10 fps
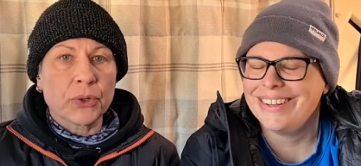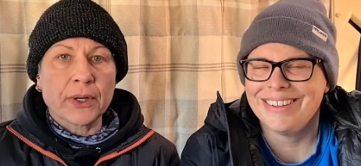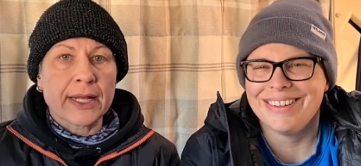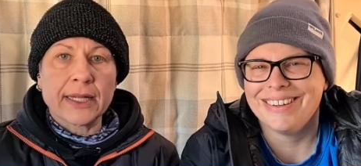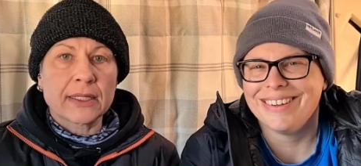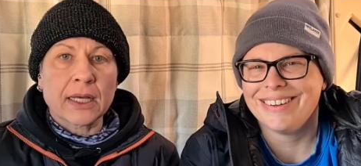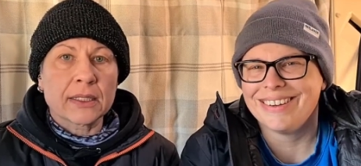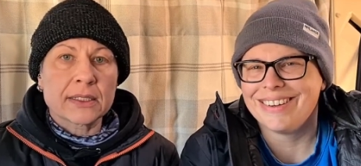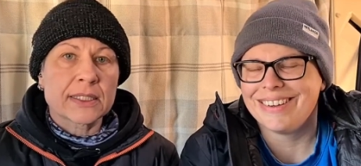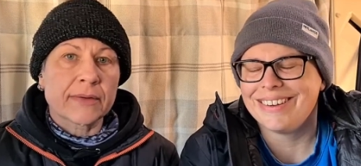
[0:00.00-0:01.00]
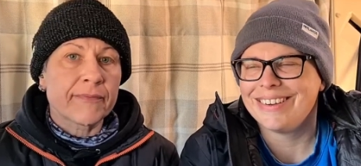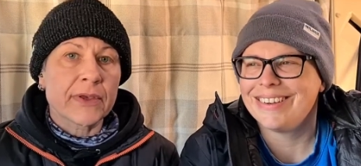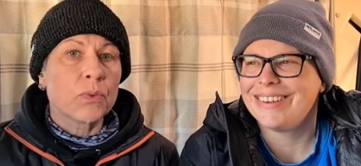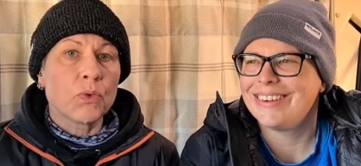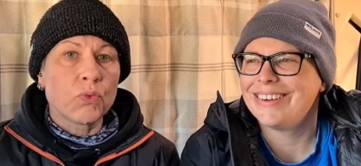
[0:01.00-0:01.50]
Speaker 1: doing it, and it's
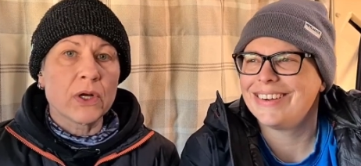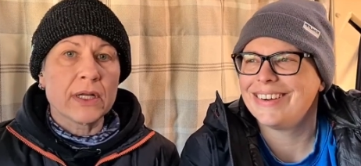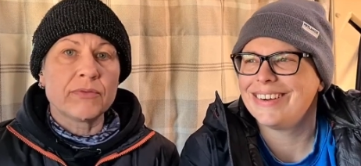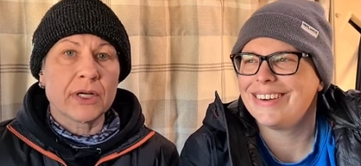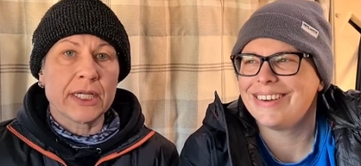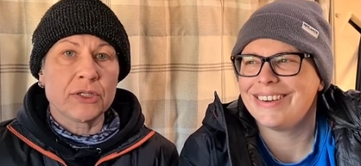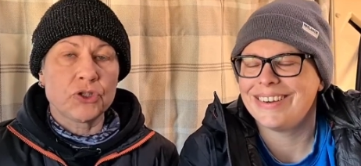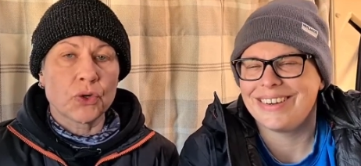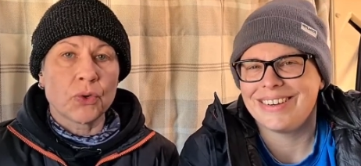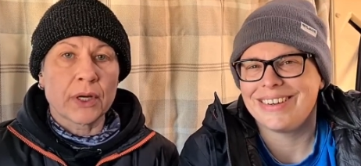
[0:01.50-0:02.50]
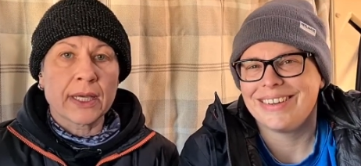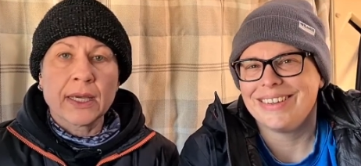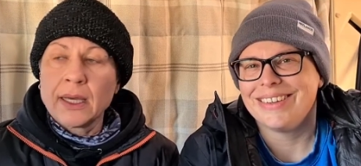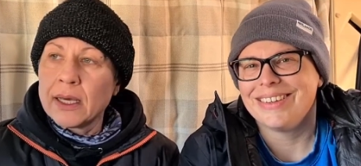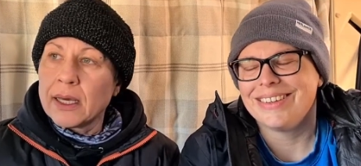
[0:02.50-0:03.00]
something we really, really enjoy.
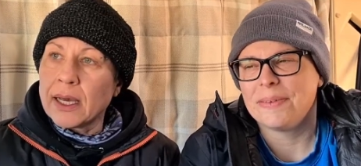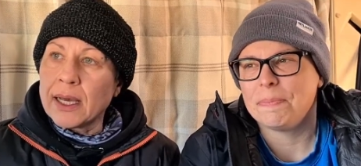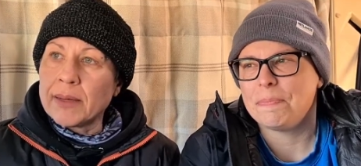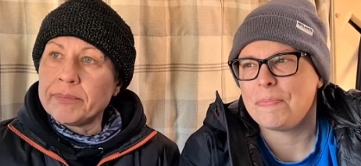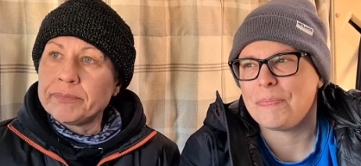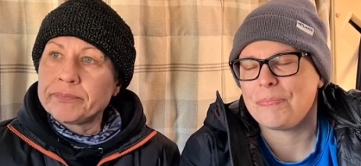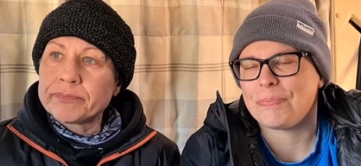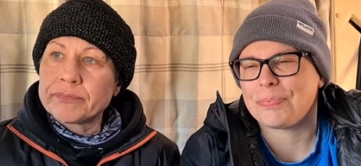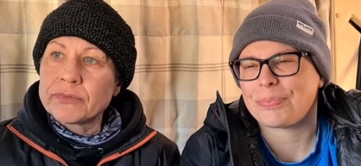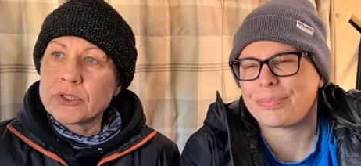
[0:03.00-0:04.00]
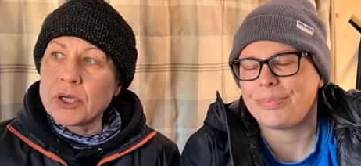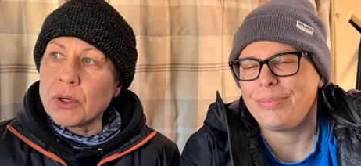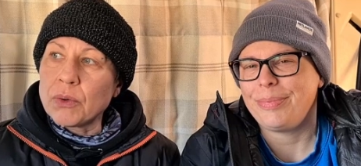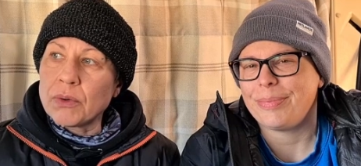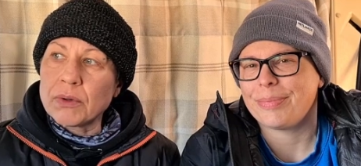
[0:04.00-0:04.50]
Um,
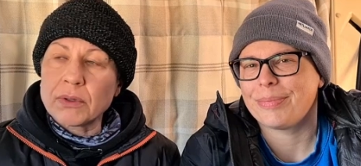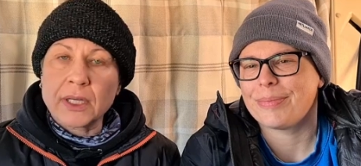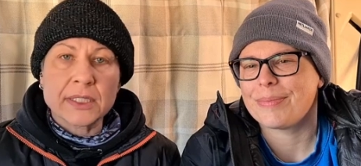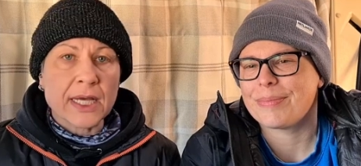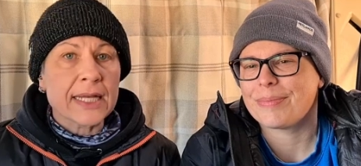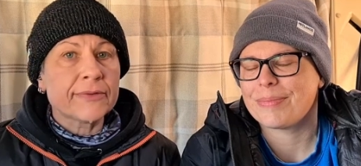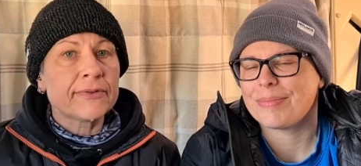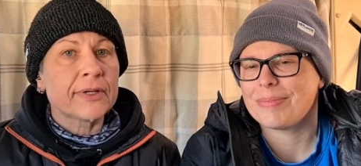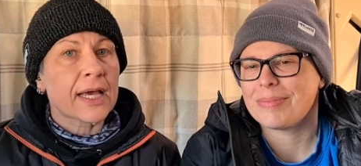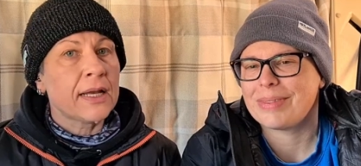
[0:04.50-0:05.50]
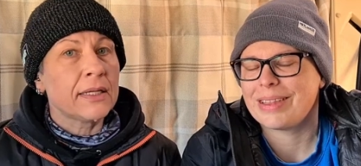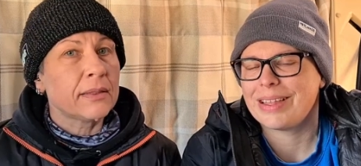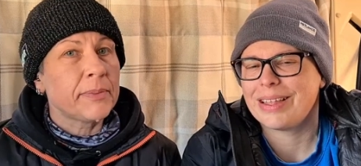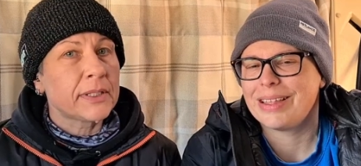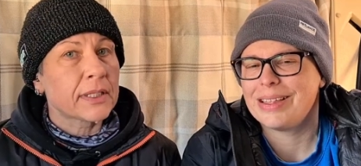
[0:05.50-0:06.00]
so it's kind of a little
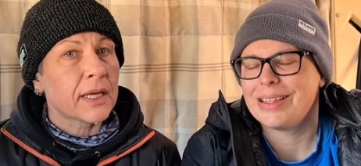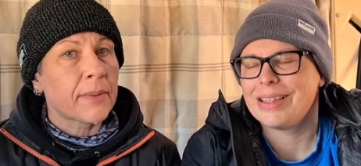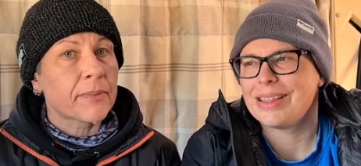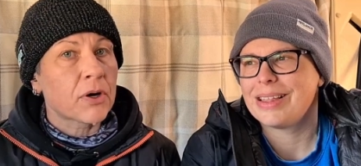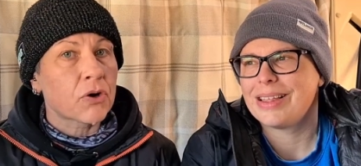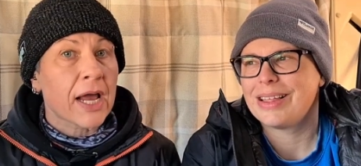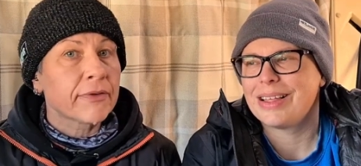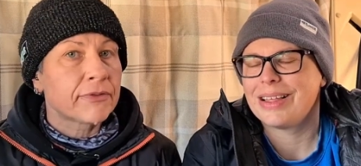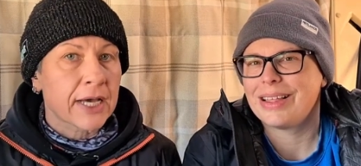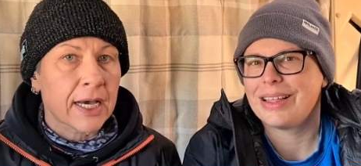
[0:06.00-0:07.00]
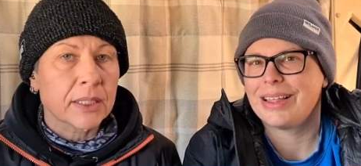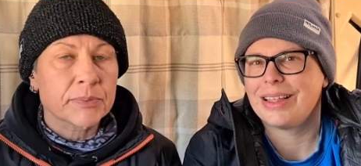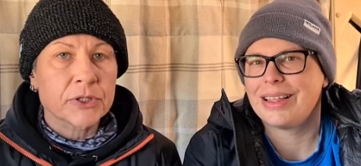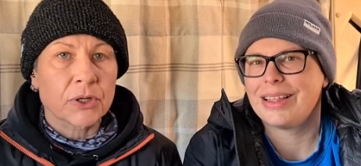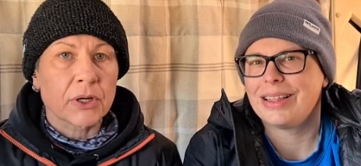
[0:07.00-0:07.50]
bit um, cry for help.
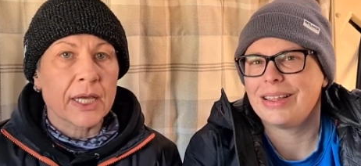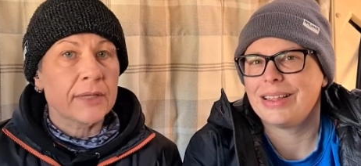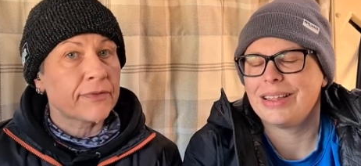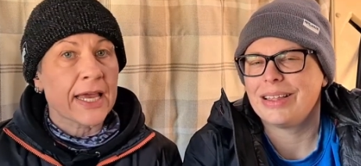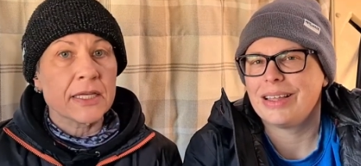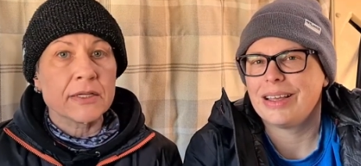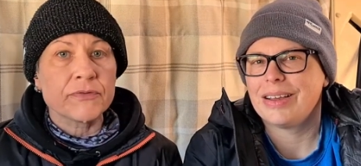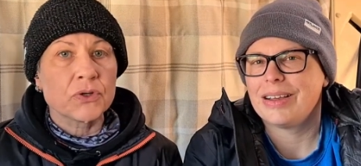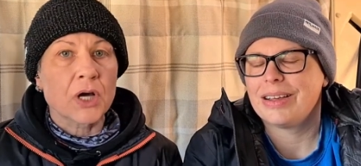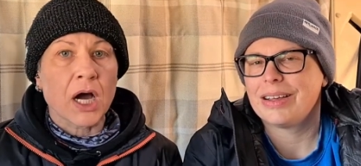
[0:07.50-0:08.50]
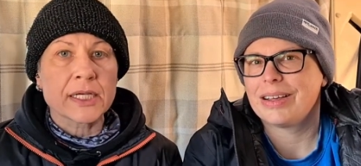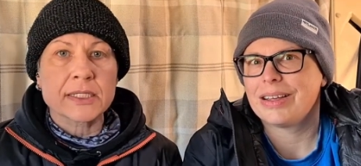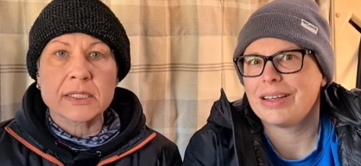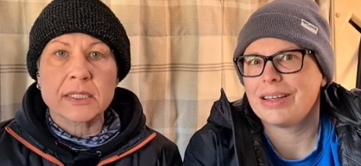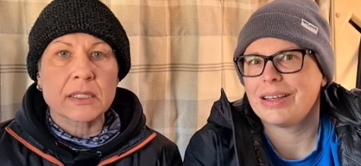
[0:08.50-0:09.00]
So if any of you
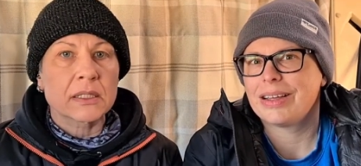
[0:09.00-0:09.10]
guys